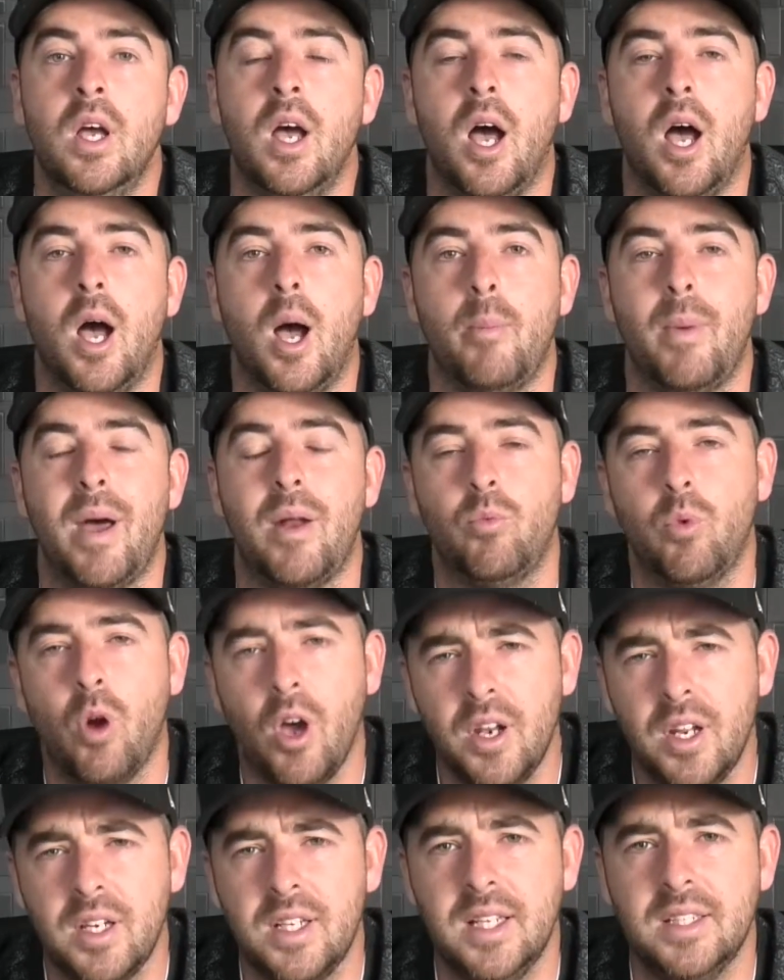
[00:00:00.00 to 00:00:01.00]
Um, and
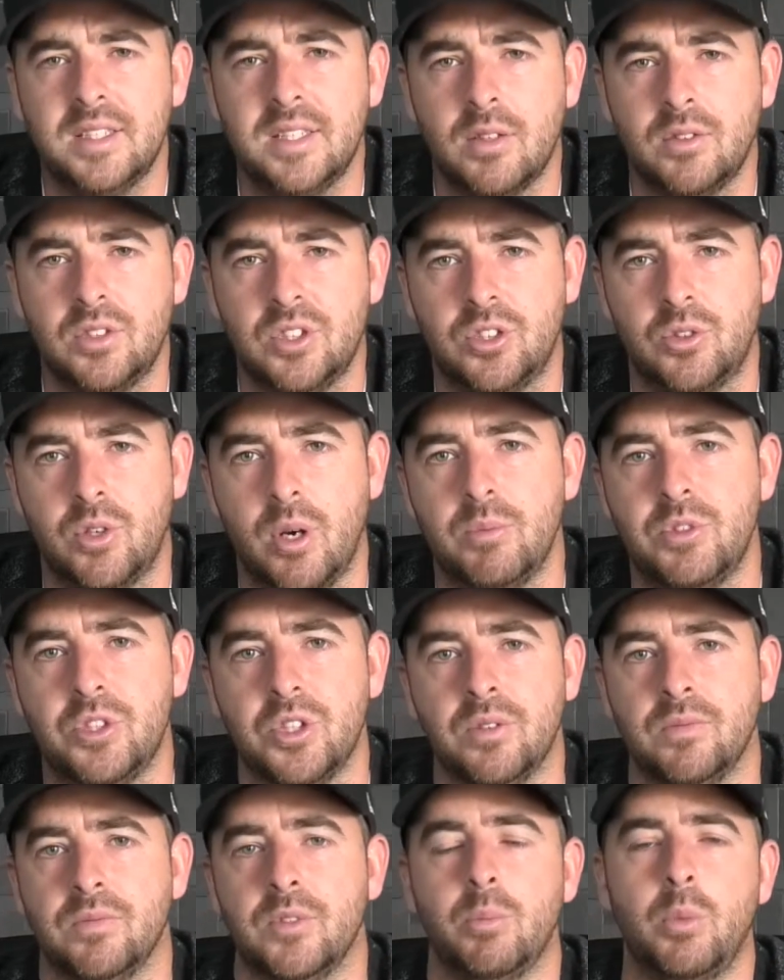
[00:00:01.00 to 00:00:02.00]
write a detailed
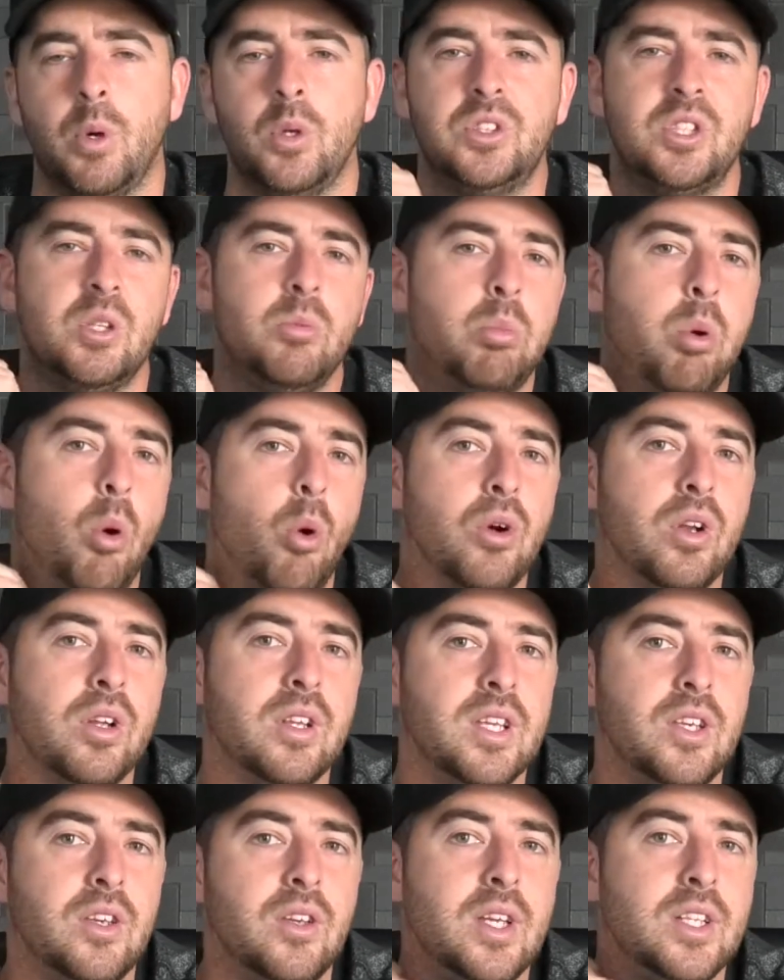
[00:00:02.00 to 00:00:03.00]
description. The most important
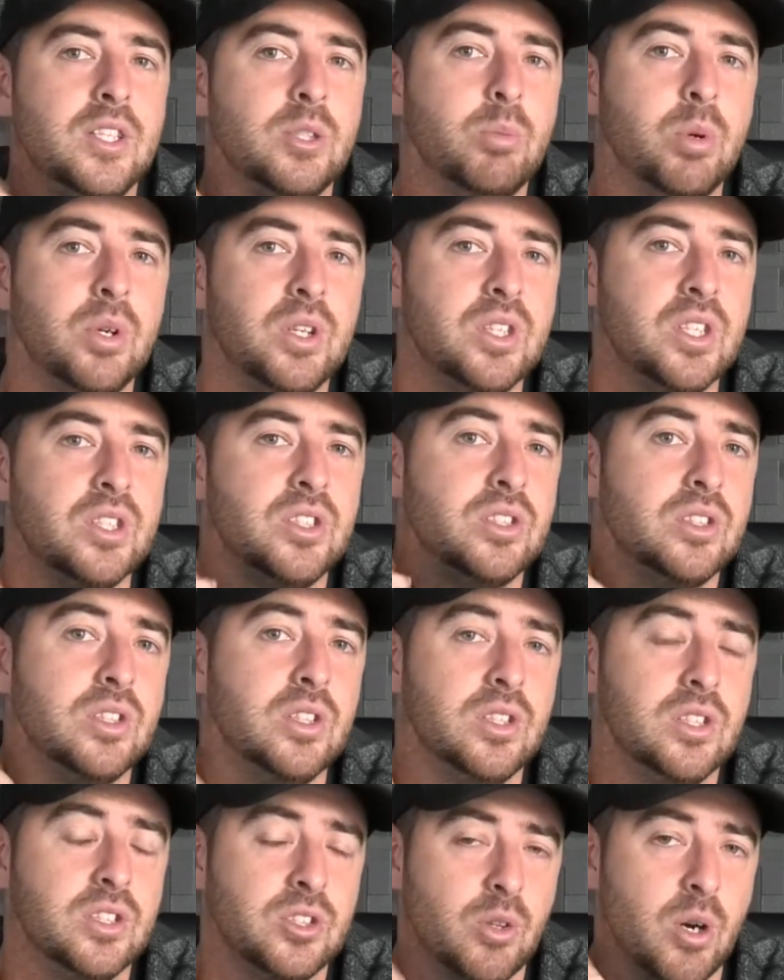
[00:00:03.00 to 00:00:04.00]
thing you need to put in this, the
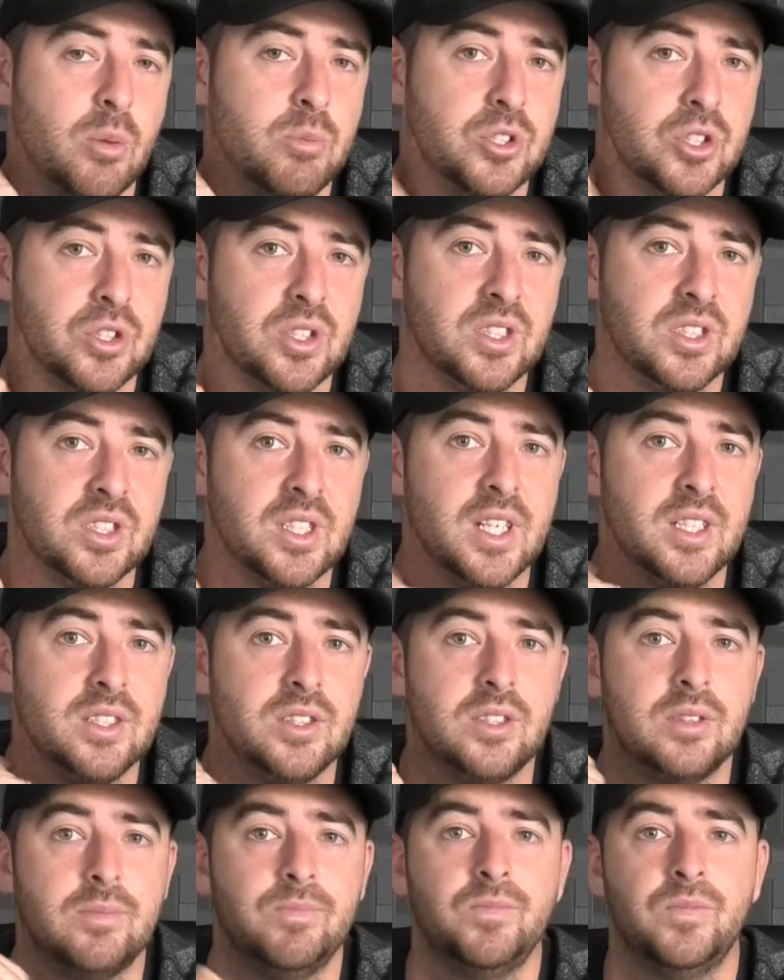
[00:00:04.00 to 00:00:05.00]
description is
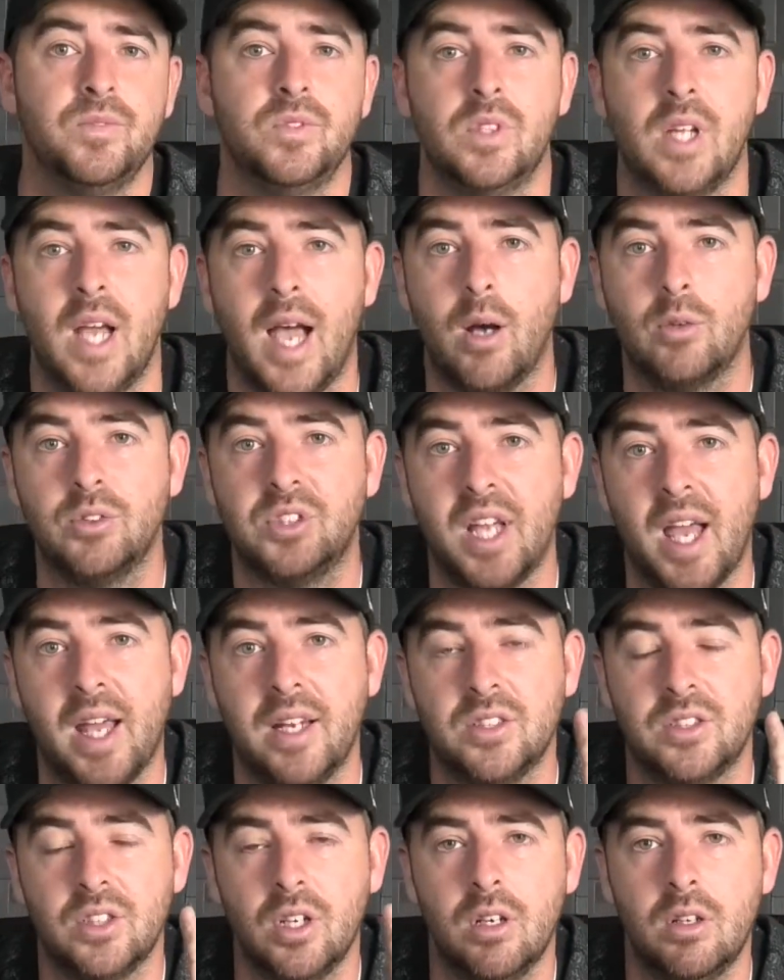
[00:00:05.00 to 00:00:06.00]
this how to
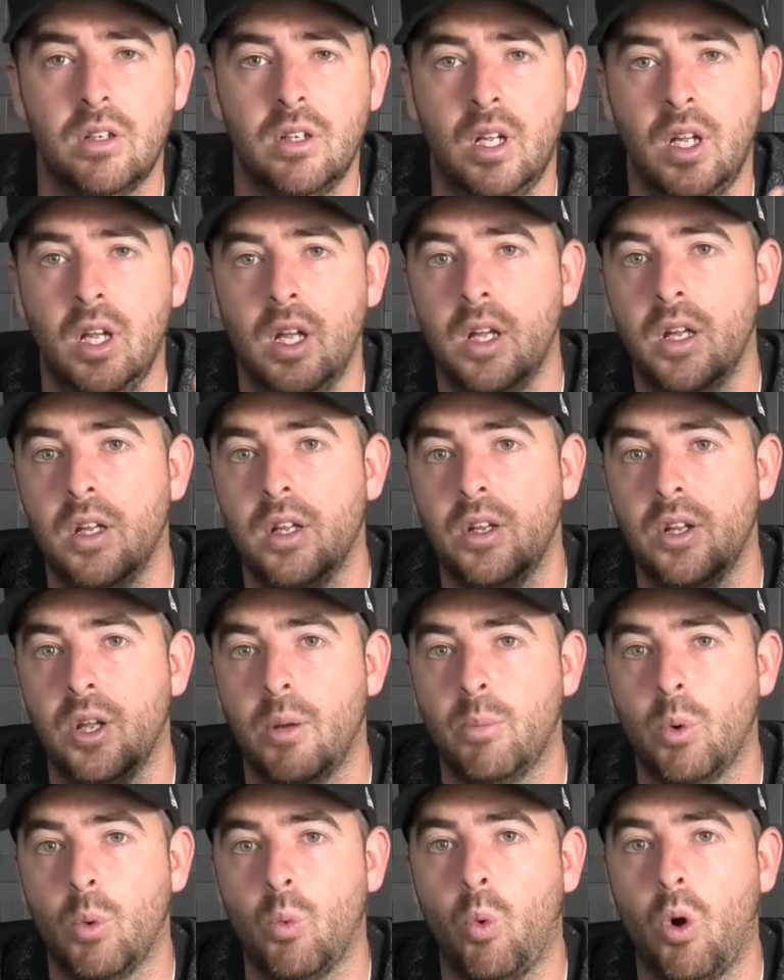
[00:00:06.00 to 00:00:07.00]
enter.
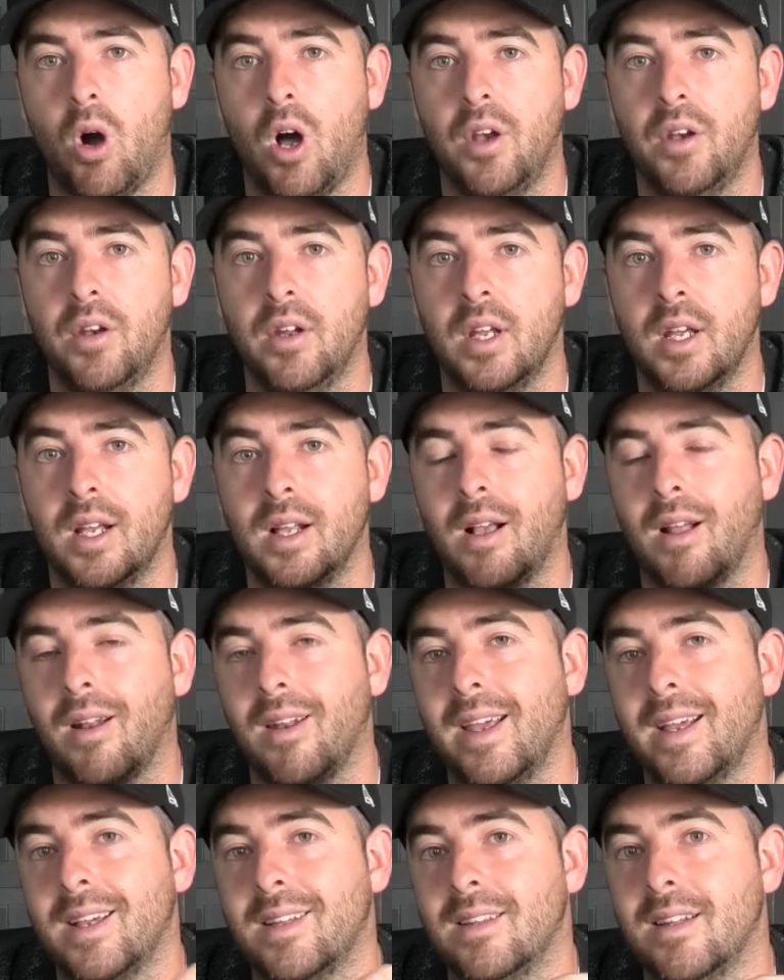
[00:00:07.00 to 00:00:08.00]
Number one,
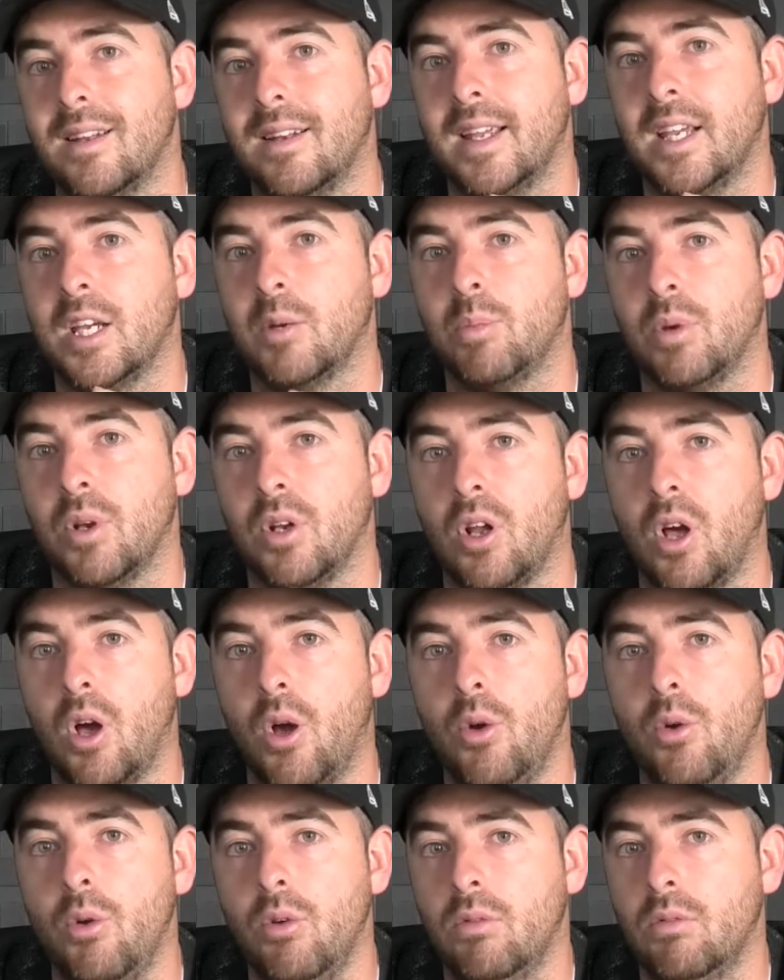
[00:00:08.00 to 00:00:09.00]
click the link
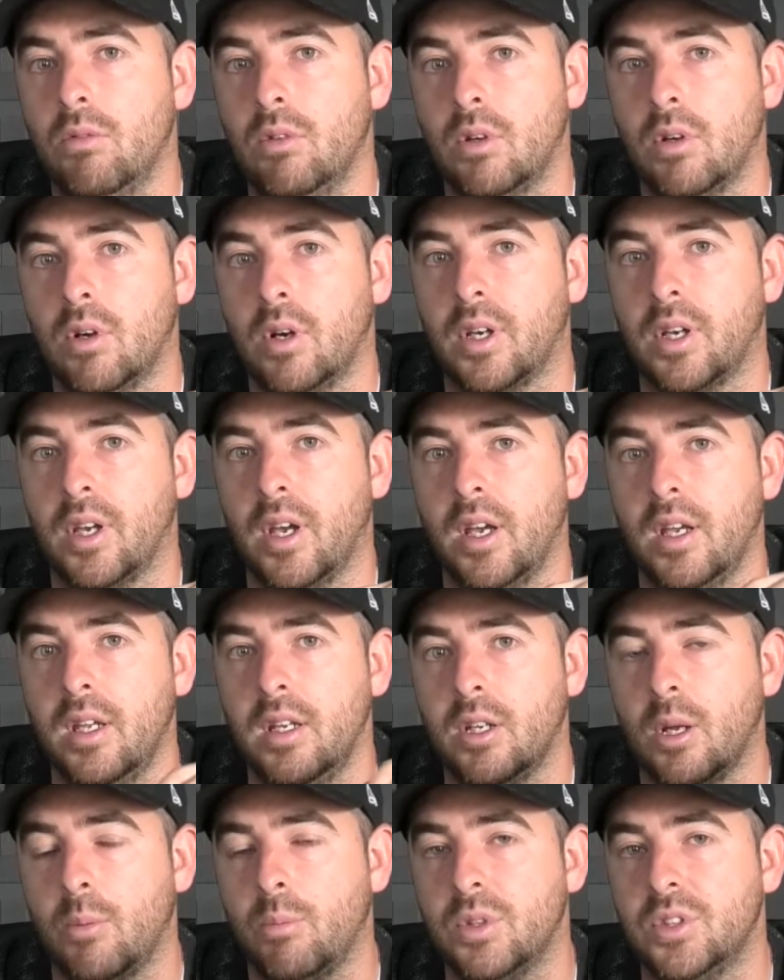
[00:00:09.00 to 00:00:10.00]
below. Okay,
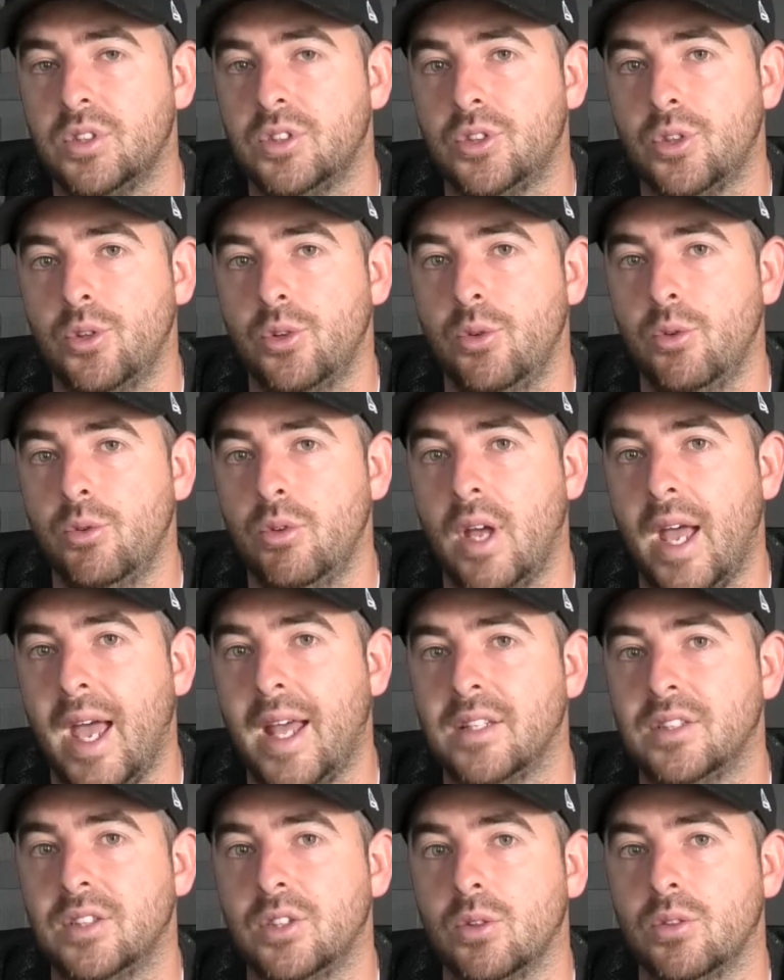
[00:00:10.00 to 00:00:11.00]
number two,
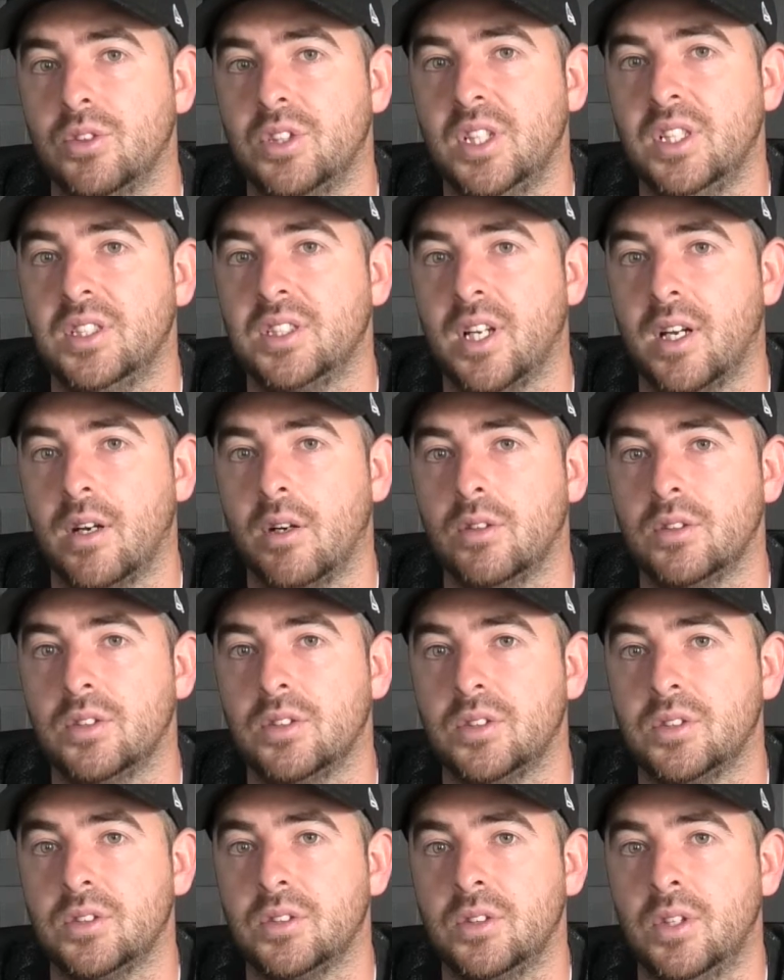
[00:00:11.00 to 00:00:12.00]
enter your
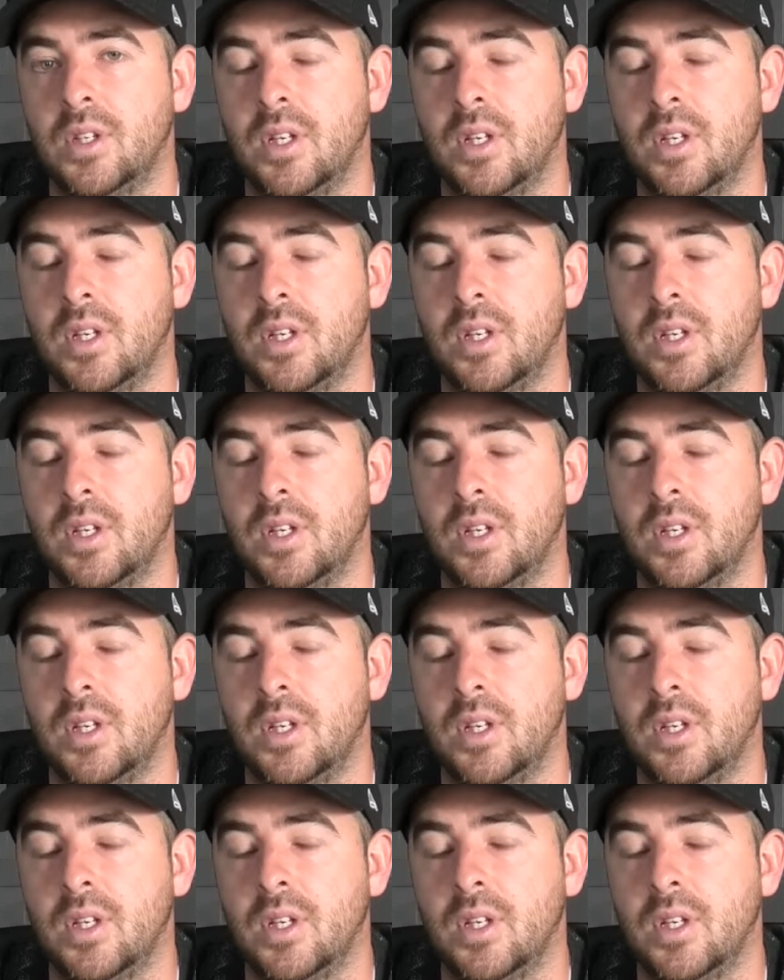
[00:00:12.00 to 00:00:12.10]
details.